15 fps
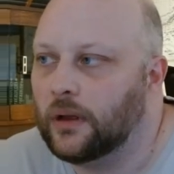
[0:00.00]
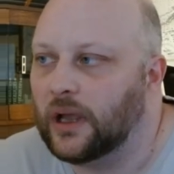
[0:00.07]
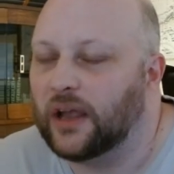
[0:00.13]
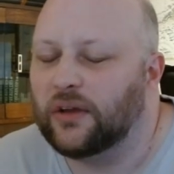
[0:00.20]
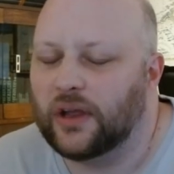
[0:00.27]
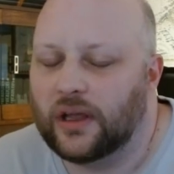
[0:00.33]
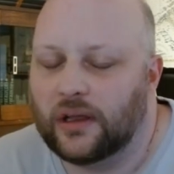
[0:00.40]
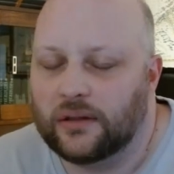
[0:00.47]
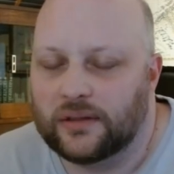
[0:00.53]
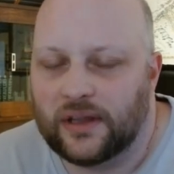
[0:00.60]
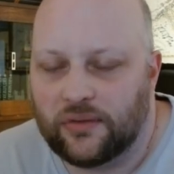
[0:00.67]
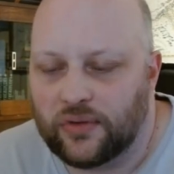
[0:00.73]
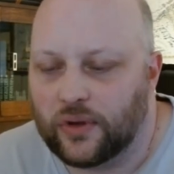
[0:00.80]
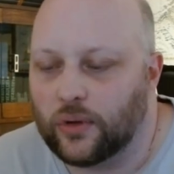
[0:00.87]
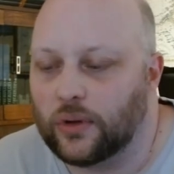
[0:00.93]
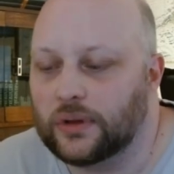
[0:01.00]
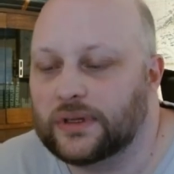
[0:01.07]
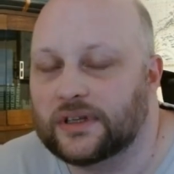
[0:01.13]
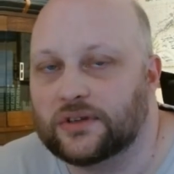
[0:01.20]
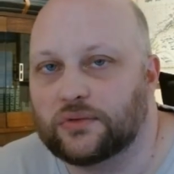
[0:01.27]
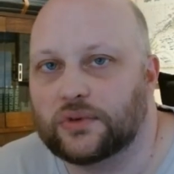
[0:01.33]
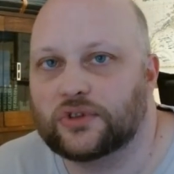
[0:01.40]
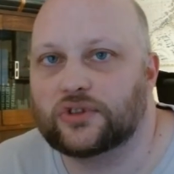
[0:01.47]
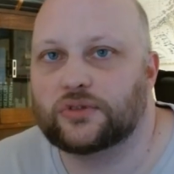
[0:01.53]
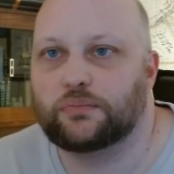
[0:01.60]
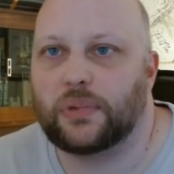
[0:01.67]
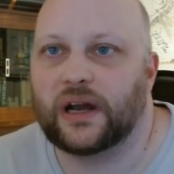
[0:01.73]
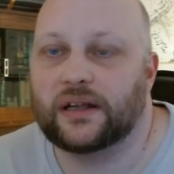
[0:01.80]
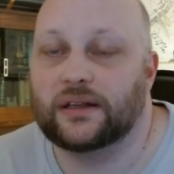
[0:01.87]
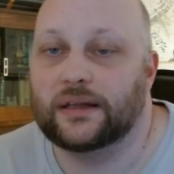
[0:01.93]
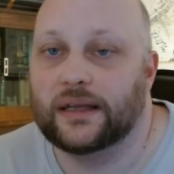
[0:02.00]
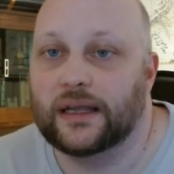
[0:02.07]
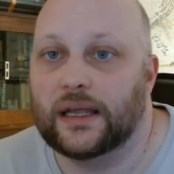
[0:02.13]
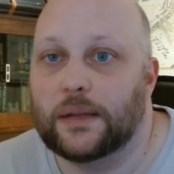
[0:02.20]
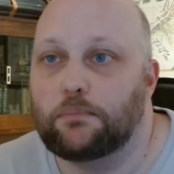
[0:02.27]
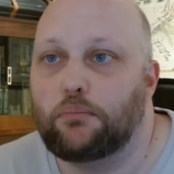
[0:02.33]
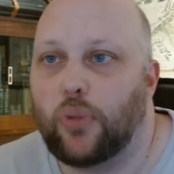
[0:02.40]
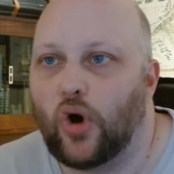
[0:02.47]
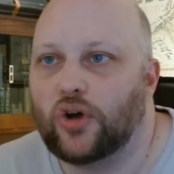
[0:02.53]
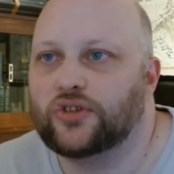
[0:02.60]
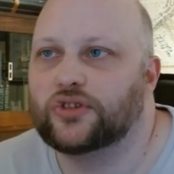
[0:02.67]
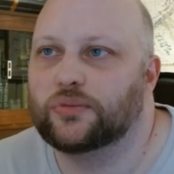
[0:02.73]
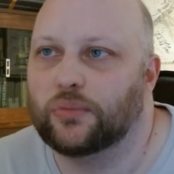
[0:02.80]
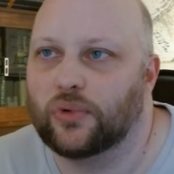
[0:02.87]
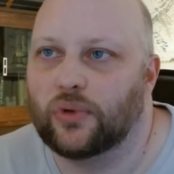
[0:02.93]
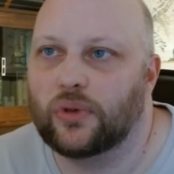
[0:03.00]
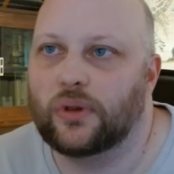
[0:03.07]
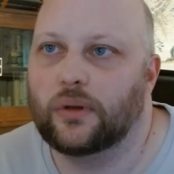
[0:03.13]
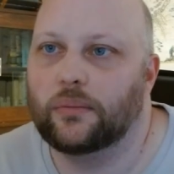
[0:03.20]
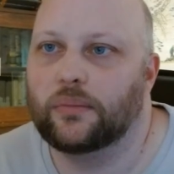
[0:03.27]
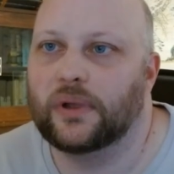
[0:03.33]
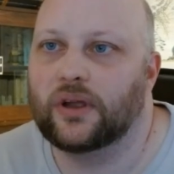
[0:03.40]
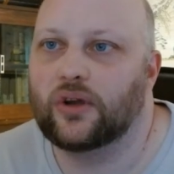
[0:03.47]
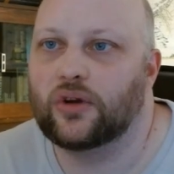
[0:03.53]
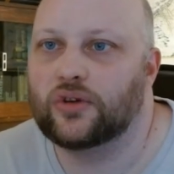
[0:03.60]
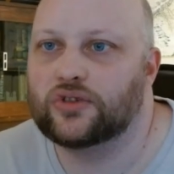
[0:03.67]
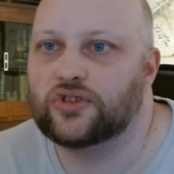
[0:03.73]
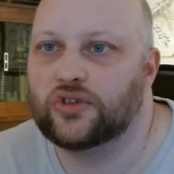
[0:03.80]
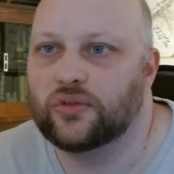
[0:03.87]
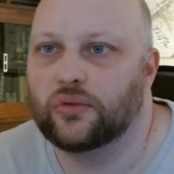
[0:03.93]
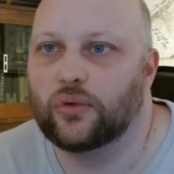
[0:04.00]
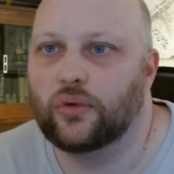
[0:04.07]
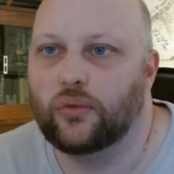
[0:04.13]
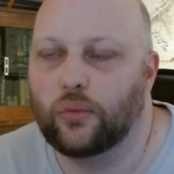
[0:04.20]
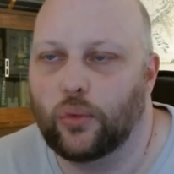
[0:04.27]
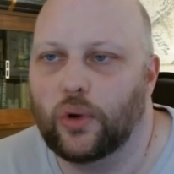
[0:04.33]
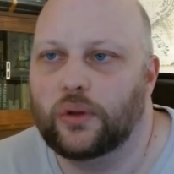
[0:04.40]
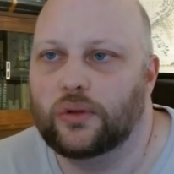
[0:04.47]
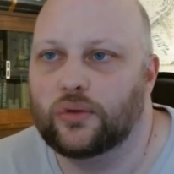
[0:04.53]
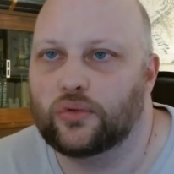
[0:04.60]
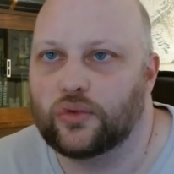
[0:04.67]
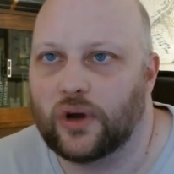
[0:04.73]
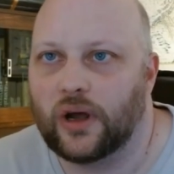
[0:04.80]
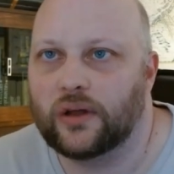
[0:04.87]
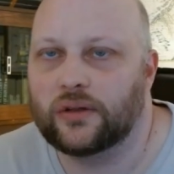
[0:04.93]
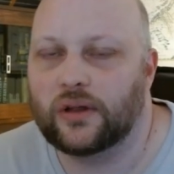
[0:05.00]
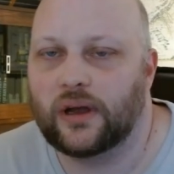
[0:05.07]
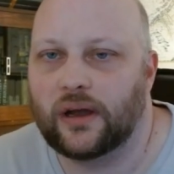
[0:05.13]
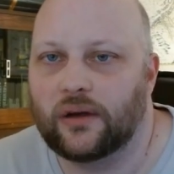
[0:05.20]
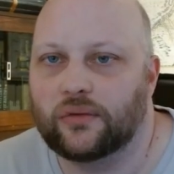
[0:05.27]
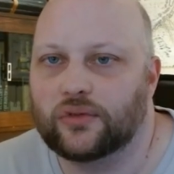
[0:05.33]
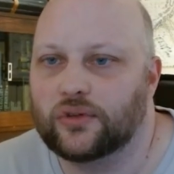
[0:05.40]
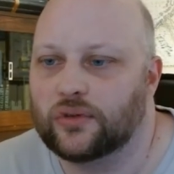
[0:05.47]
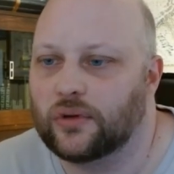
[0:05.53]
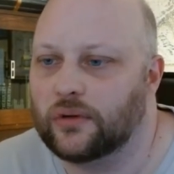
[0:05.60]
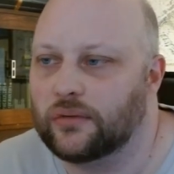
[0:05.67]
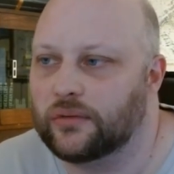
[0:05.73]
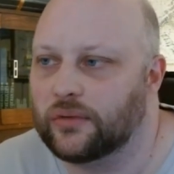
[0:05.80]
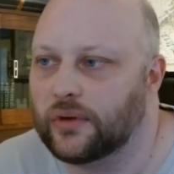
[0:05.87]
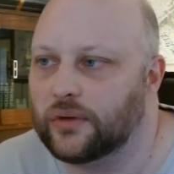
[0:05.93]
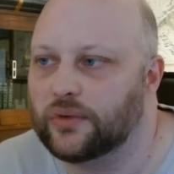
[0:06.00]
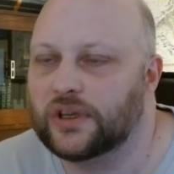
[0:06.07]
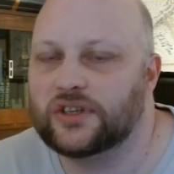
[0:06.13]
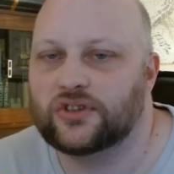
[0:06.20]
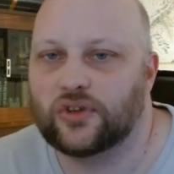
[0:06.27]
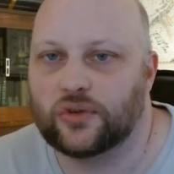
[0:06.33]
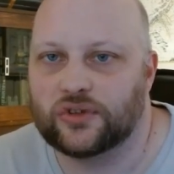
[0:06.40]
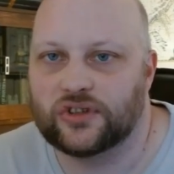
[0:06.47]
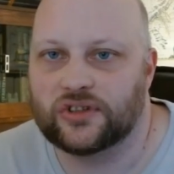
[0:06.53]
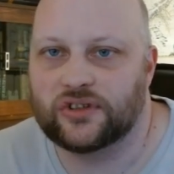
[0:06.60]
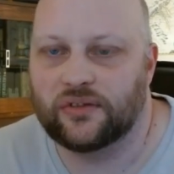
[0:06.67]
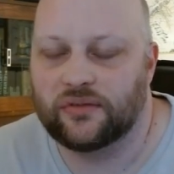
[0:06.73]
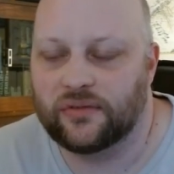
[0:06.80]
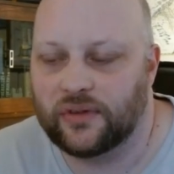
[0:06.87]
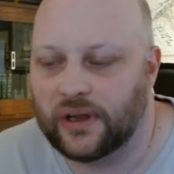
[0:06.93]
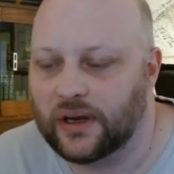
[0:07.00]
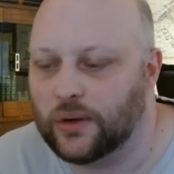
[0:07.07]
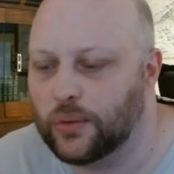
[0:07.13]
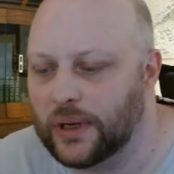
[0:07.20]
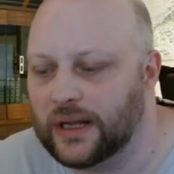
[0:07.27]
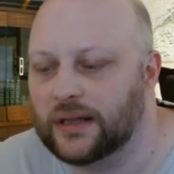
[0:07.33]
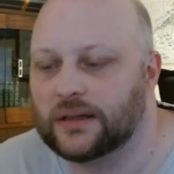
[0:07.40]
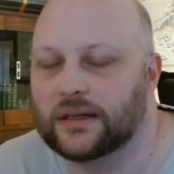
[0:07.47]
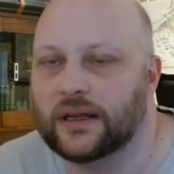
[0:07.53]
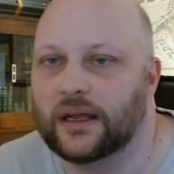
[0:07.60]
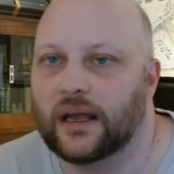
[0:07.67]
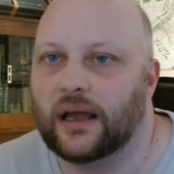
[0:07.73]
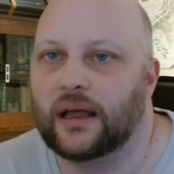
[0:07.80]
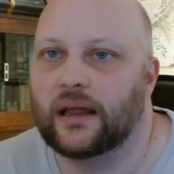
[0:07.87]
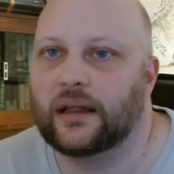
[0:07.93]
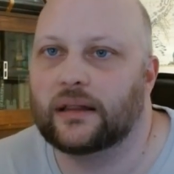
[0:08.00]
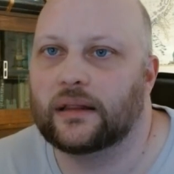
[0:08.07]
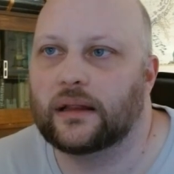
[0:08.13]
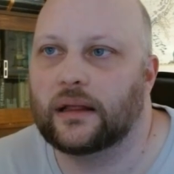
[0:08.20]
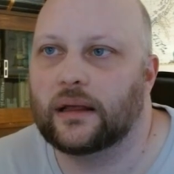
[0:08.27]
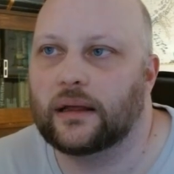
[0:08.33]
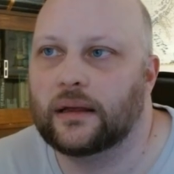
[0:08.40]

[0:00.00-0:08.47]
It was practically impossible because you would run out of resources very quickly, and